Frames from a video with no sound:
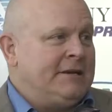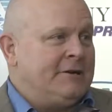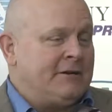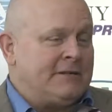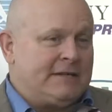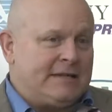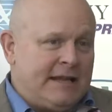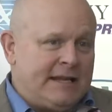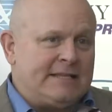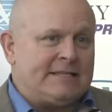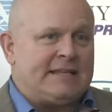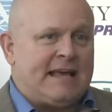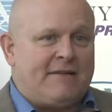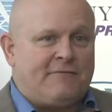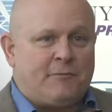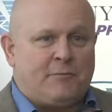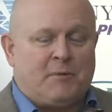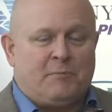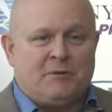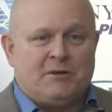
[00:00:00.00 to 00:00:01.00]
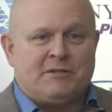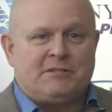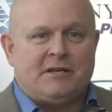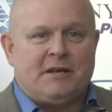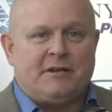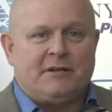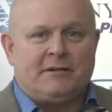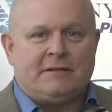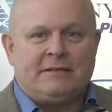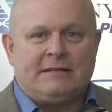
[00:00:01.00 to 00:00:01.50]
here at the Denny Sanford Premier
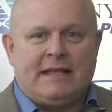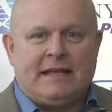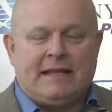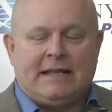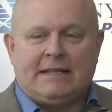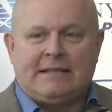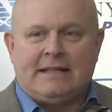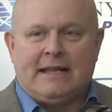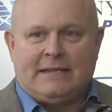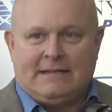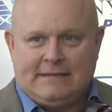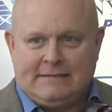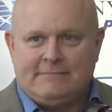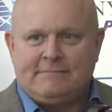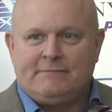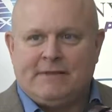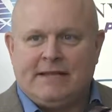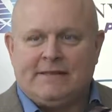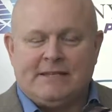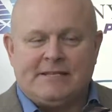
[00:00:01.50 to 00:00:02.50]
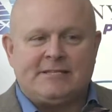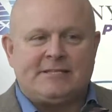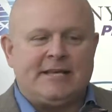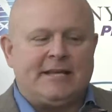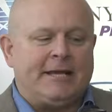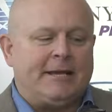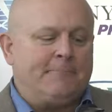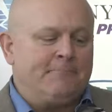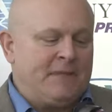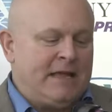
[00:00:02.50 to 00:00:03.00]
Center and in the
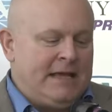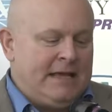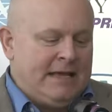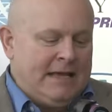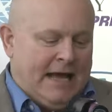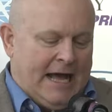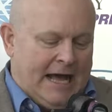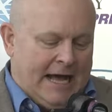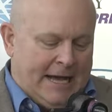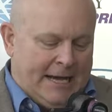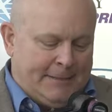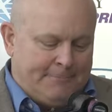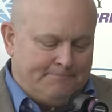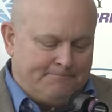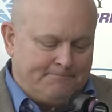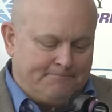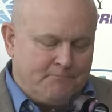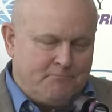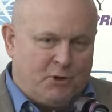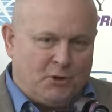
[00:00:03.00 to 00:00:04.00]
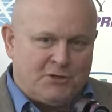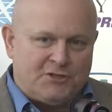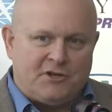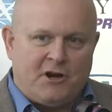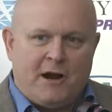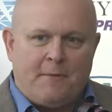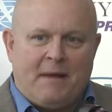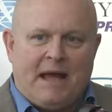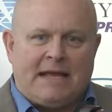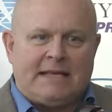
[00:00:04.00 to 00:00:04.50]
city.
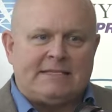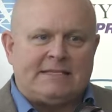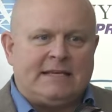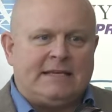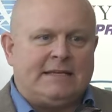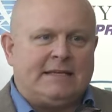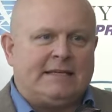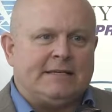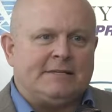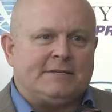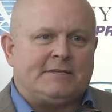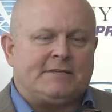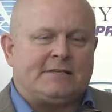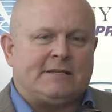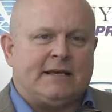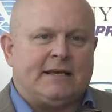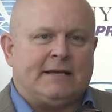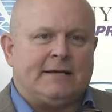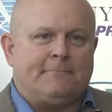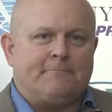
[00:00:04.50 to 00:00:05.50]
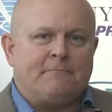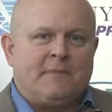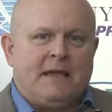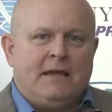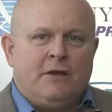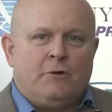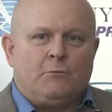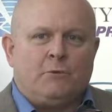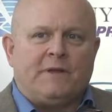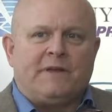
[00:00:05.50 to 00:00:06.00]
Pollstar Magazine is
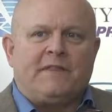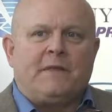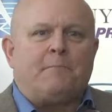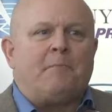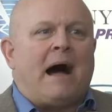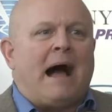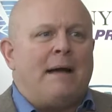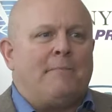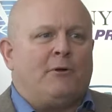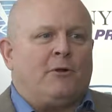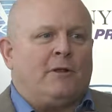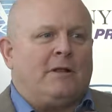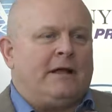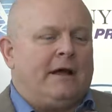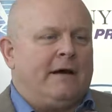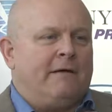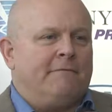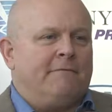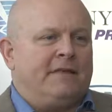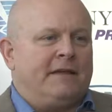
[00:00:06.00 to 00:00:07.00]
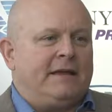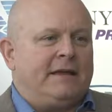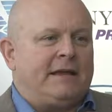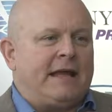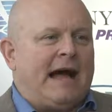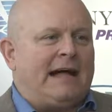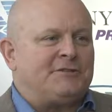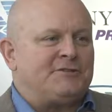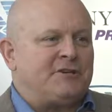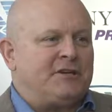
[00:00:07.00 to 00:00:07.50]
really the Bible of the
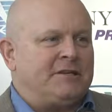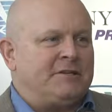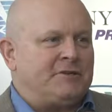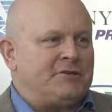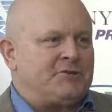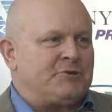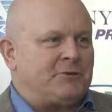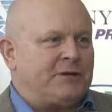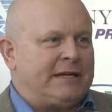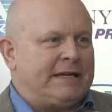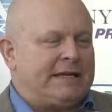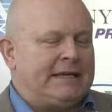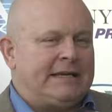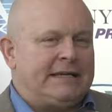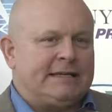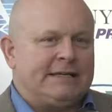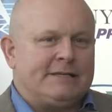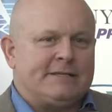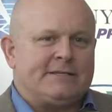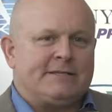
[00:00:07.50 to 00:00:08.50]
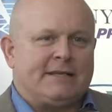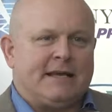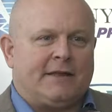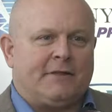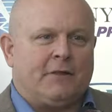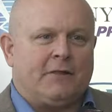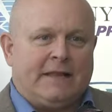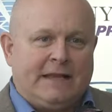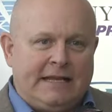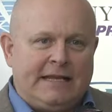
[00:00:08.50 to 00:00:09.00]
concert industry. It is
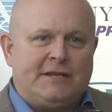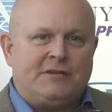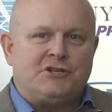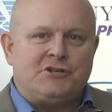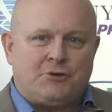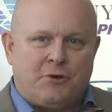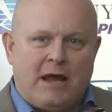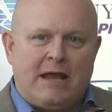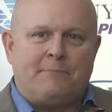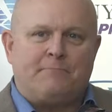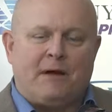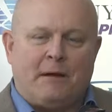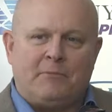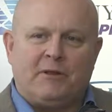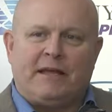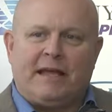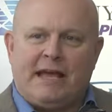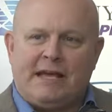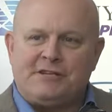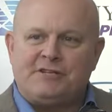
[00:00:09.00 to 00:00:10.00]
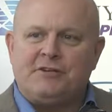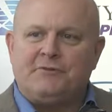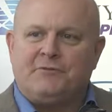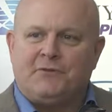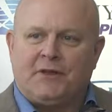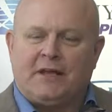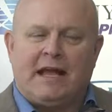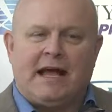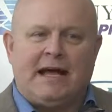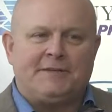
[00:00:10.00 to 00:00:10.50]
the leading trade publication
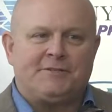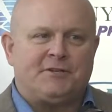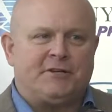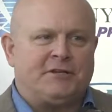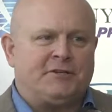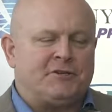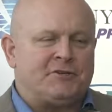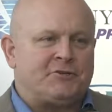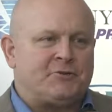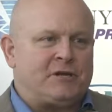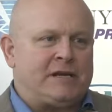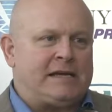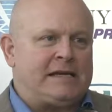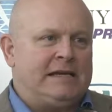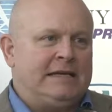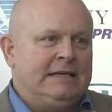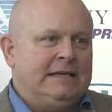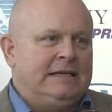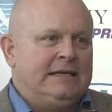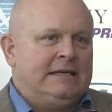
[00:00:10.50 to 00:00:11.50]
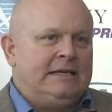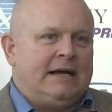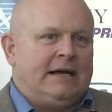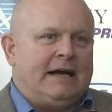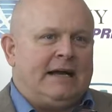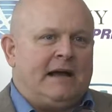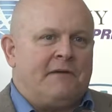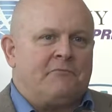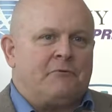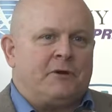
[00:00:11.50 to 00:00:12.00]
for the concert industry.
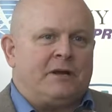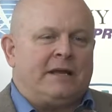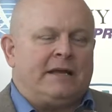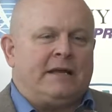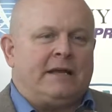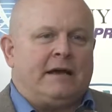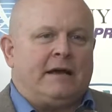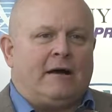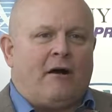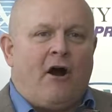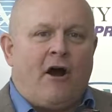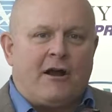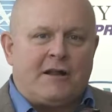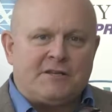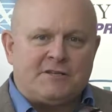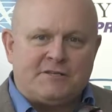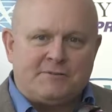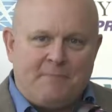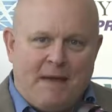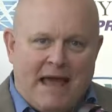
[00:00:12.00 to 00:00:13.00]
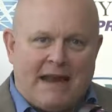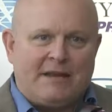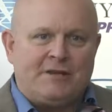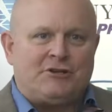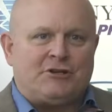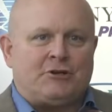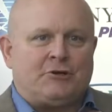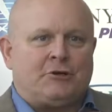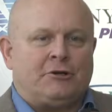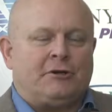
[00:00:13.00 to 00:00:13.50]
Every artist
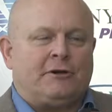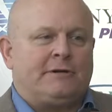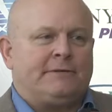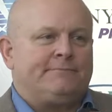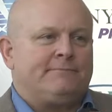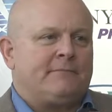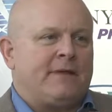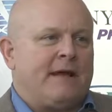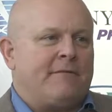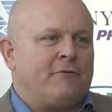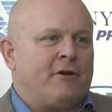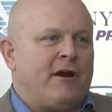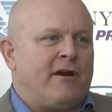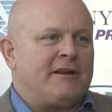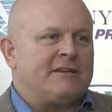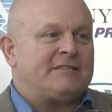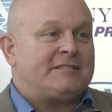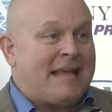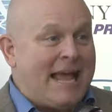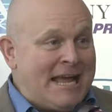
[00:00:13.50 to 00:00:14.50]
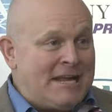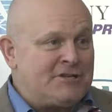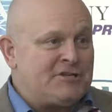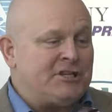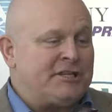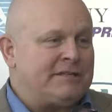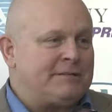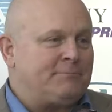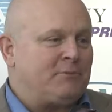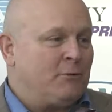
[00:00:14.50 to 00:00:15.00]
manager, every artist
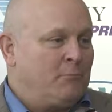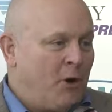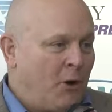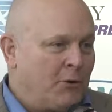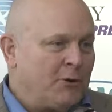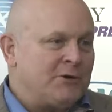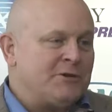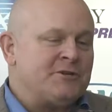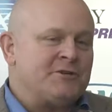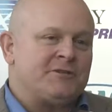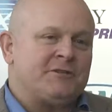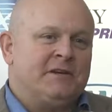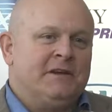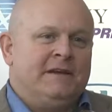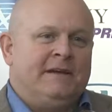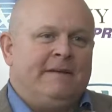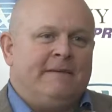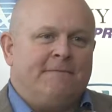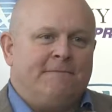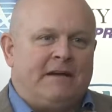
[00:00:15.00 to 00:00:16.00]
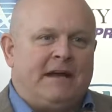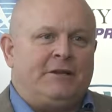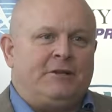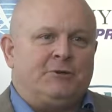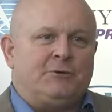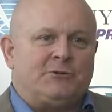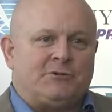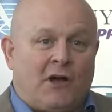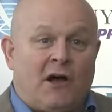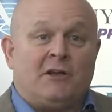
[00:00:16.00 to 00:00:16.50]
agent, promoters,
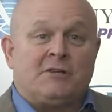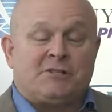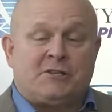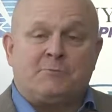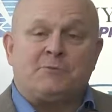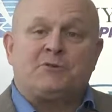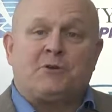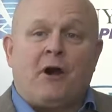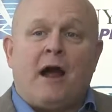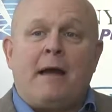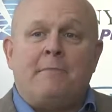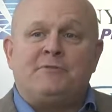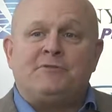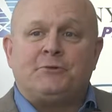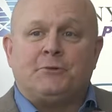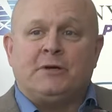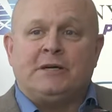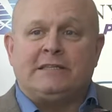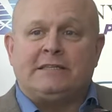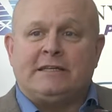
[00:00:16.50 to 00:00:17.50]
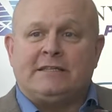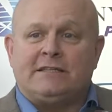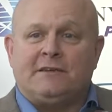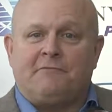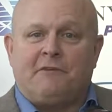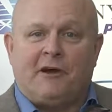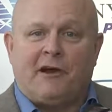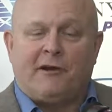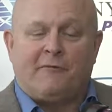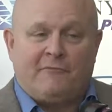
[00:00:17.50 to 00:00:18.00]
venues all subscribe to it. It's a
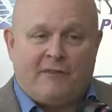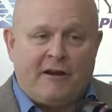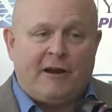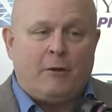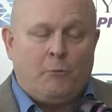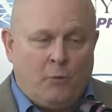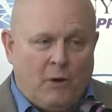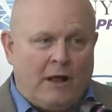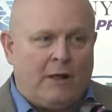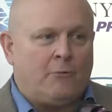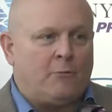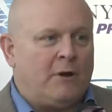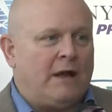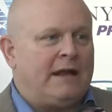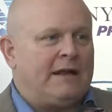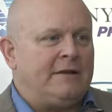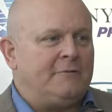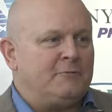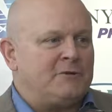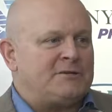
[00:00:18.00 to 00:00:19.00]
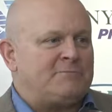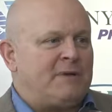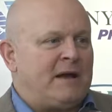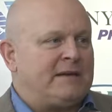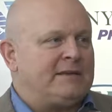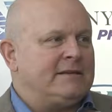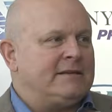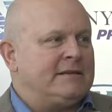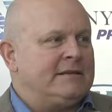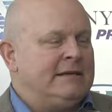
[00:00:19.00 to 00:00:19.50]
very well-read and
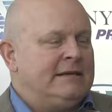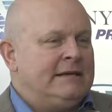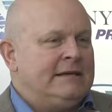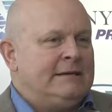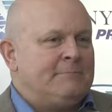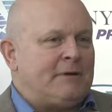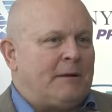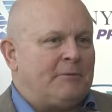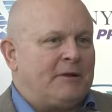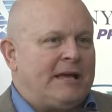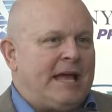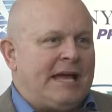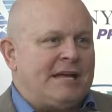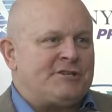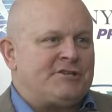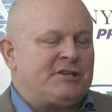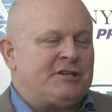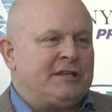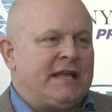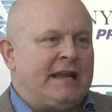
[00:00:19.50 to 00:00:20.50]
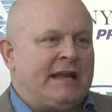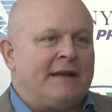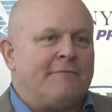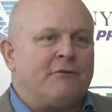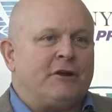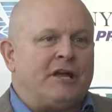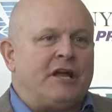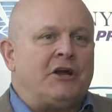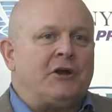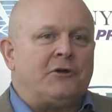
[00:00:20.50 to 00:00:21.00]
respected publication, and
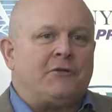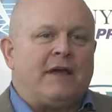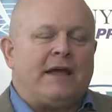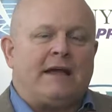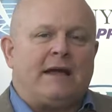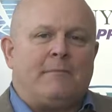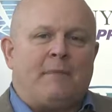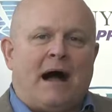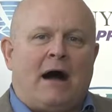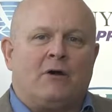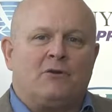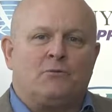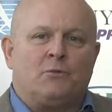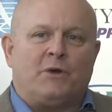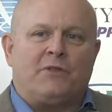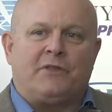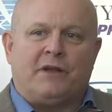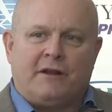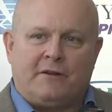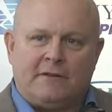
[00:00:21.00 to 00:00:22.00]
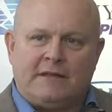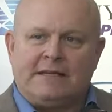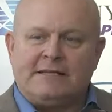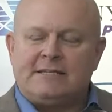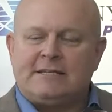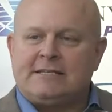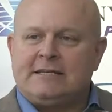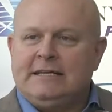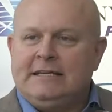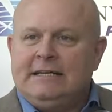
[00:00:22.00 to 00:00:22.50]
every year they come out with their
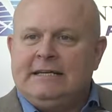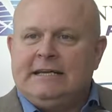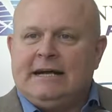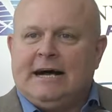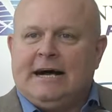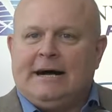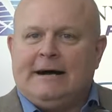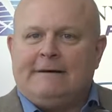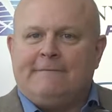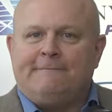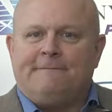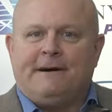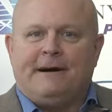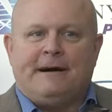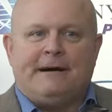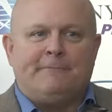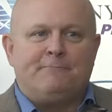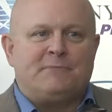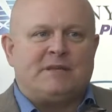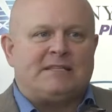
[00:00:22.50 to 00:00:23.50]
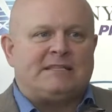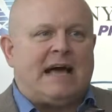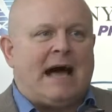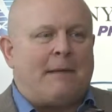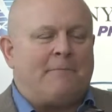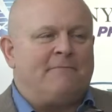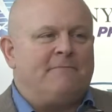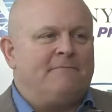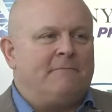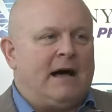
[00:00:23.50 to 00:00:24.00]
list of the
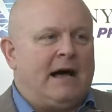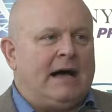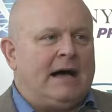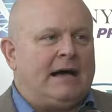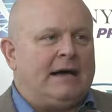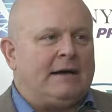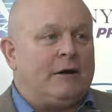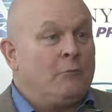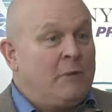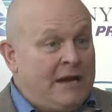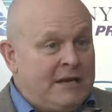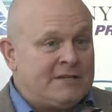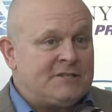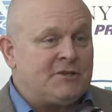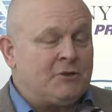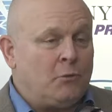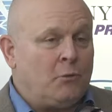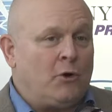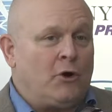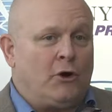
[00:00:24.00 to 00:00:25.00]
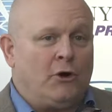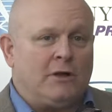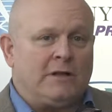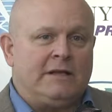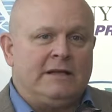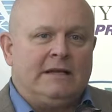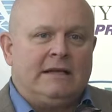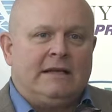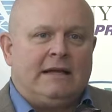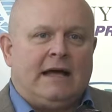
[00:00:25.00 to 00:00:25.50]
top arenas in the
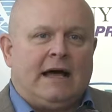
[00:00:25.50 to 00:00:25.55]
world